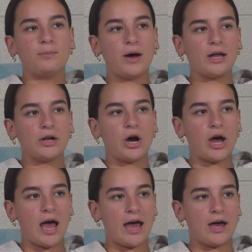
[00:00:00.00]
but
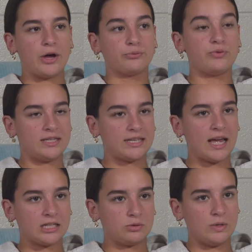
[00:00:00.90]
at
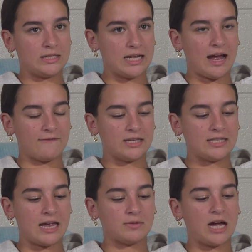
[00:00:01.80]
recess we did have the
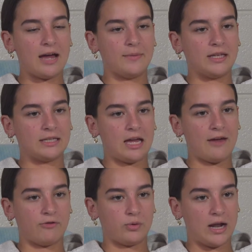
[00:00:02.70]
same time as
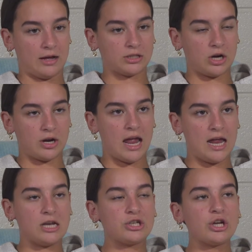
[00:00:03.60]
everyone else our
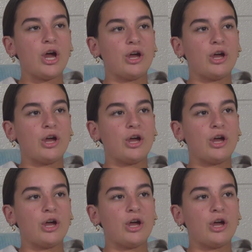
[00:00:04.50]
age.